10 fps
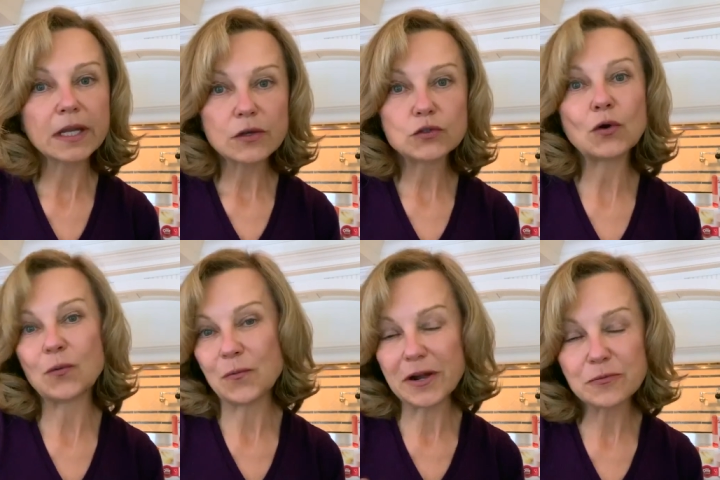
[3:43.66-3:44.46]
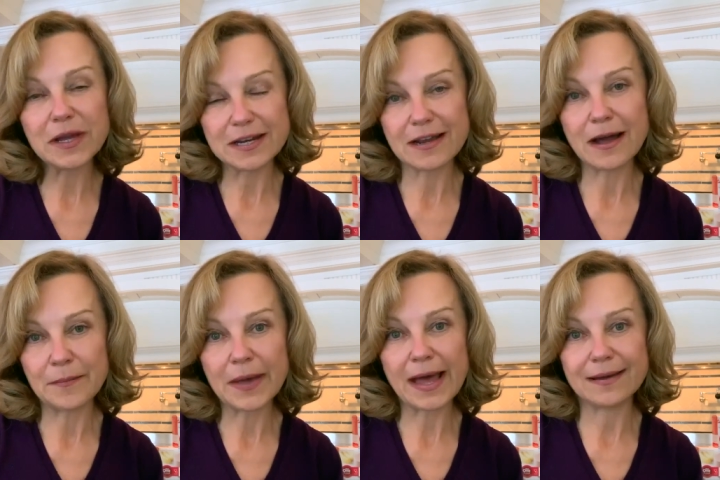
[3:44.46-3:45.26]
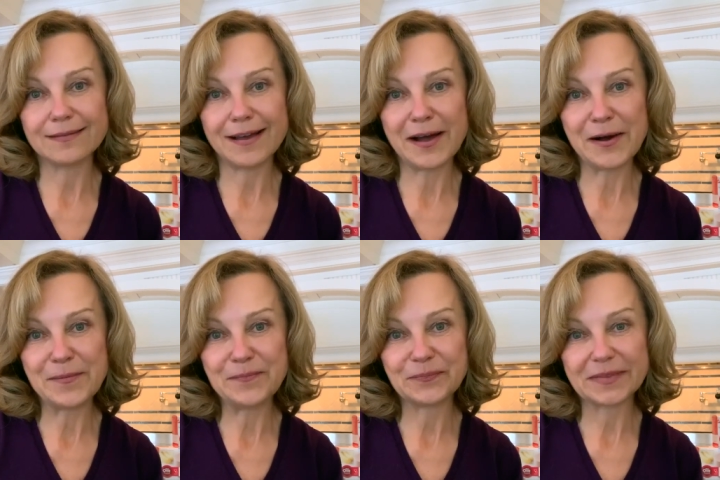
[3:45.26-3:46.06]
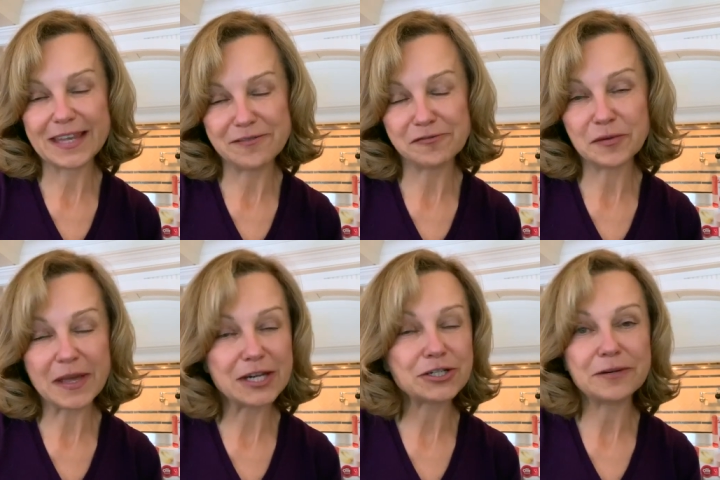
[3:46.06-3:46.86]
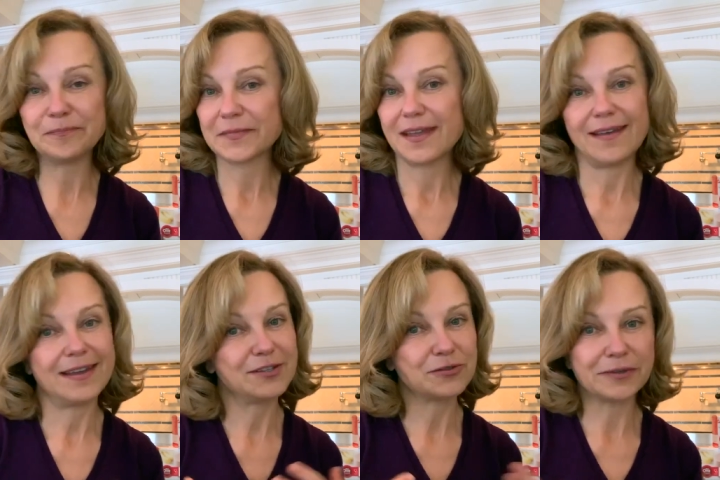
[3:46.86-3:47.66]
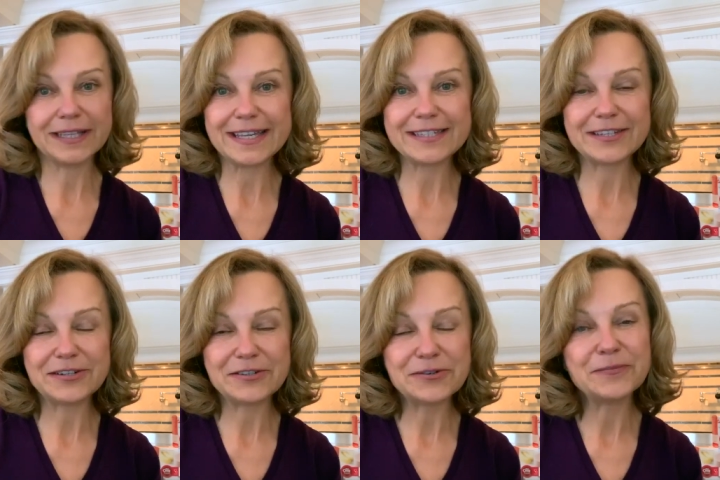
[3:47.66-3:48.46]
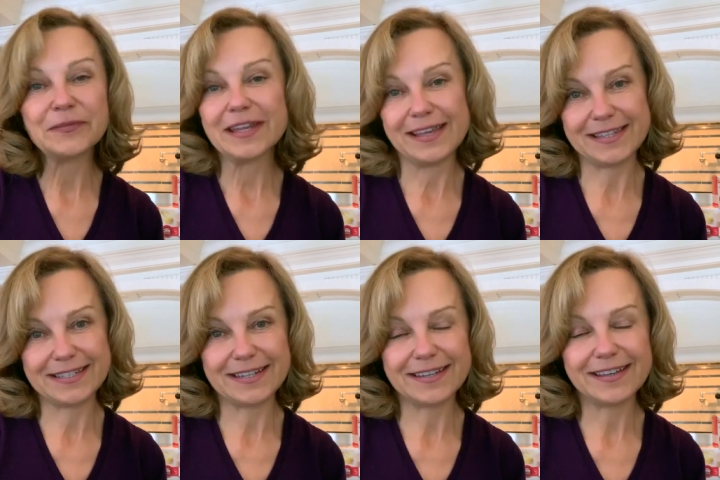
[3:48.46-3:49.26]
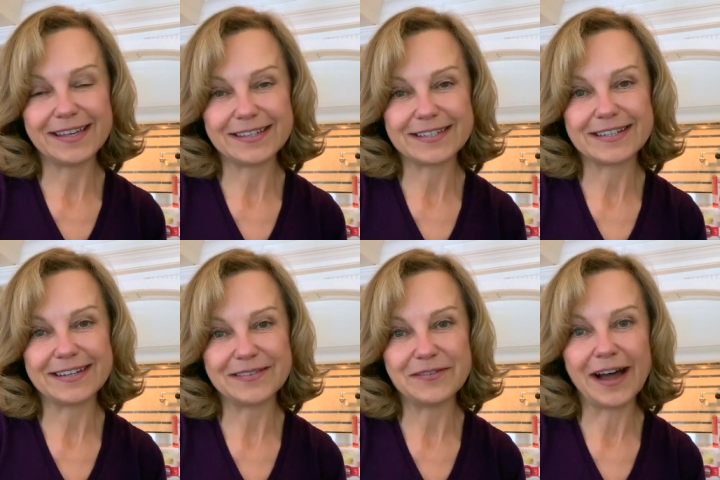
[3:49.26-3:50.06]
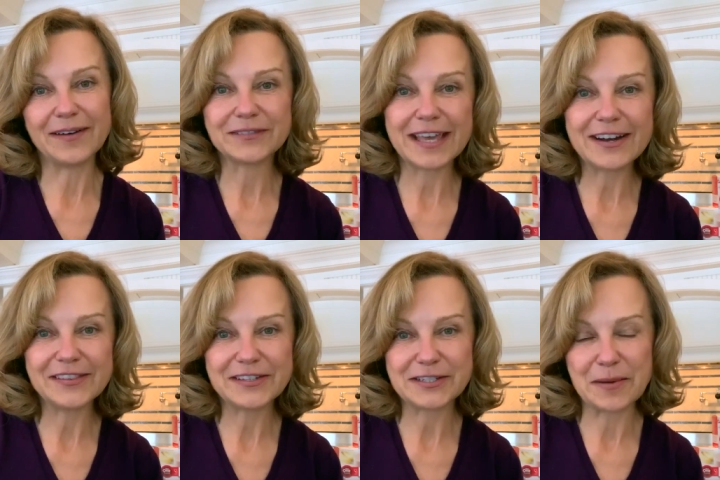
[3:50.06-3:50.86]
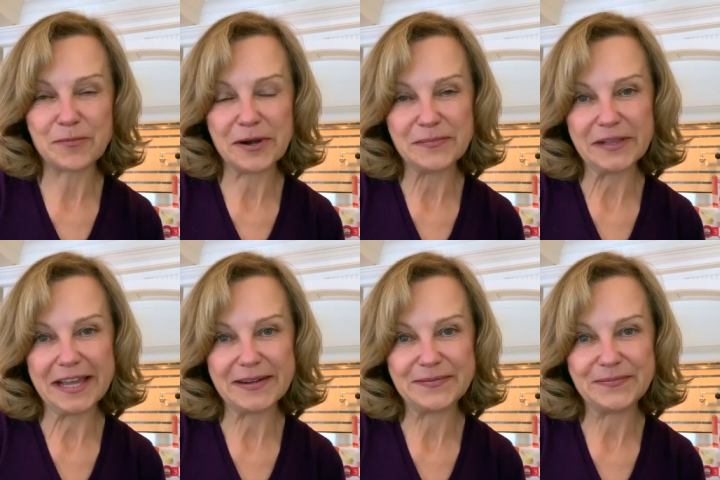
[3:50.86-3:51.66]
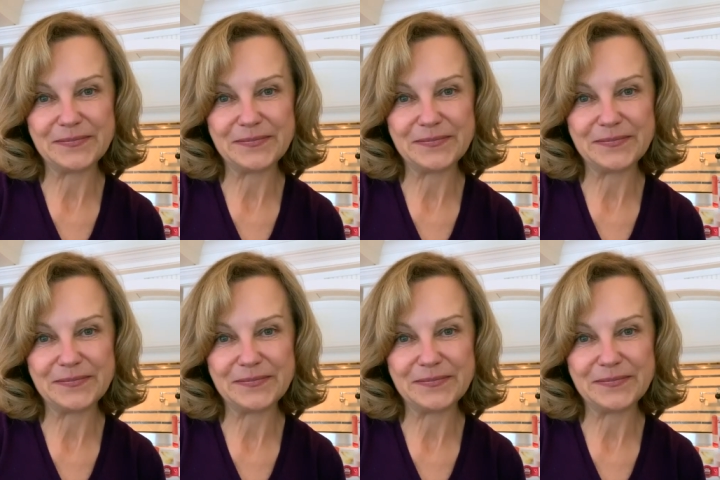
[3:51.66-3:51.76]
So one way to combat um, inflammation, and it's really easy to do, is to, is to um, get on the step one plan.